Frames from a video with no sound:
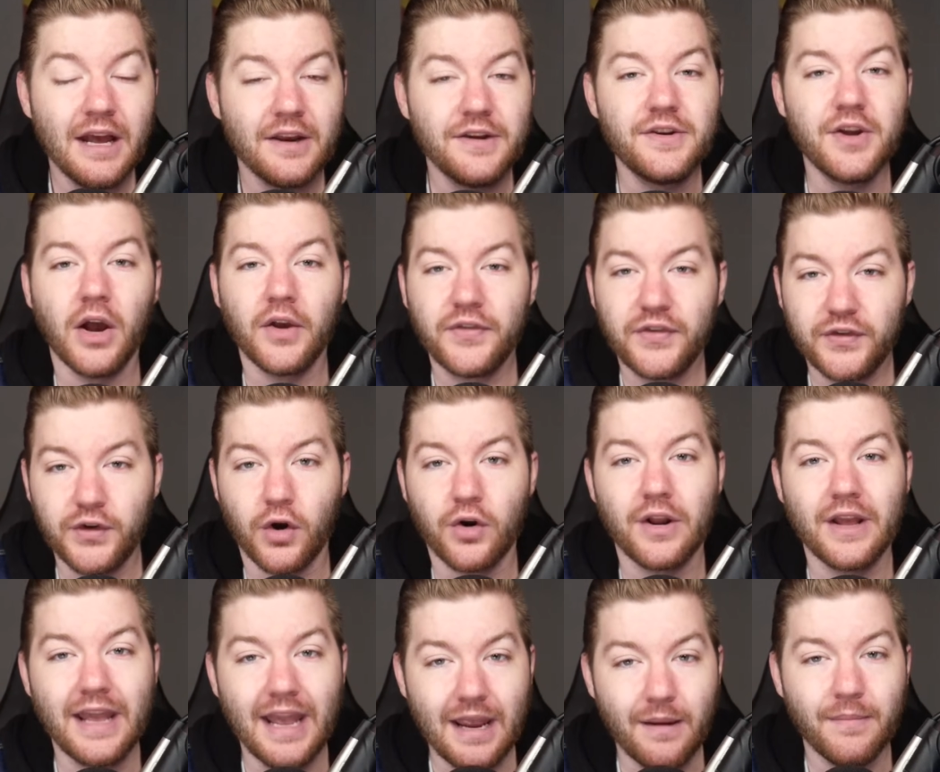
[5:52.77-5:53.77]
does start
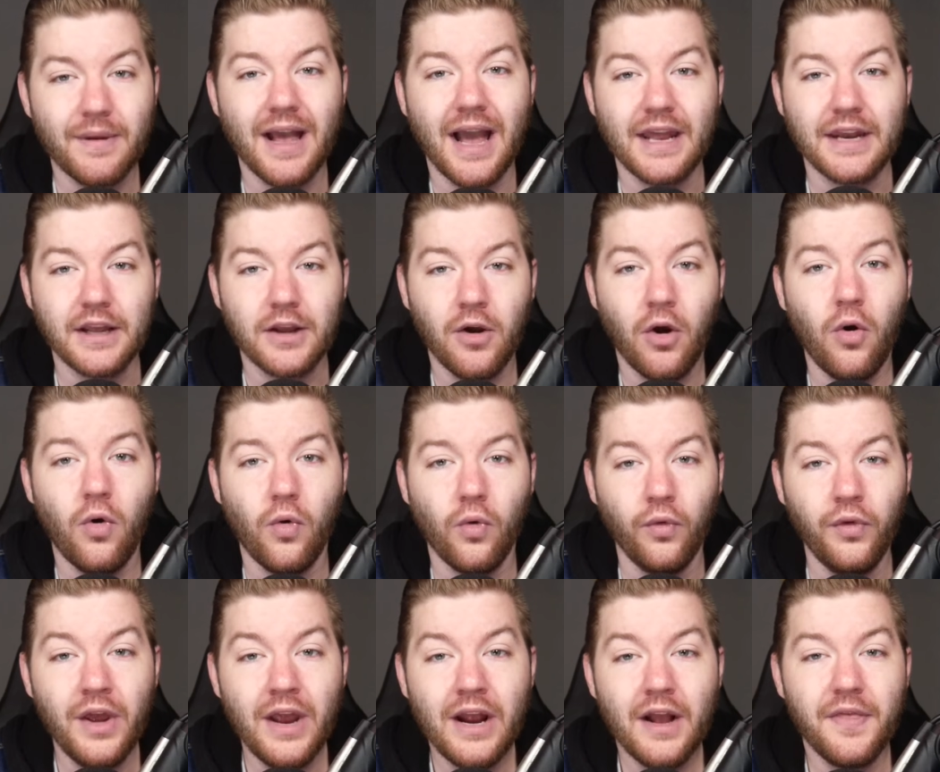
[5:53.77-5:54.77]
a game kind of
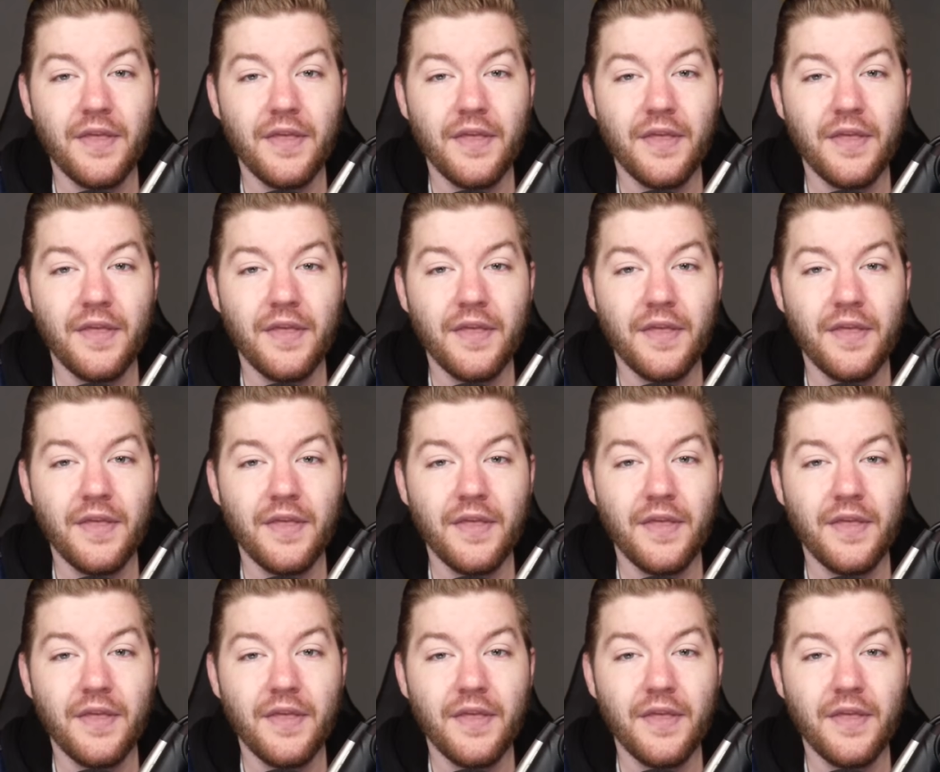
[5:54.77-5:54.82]
cold,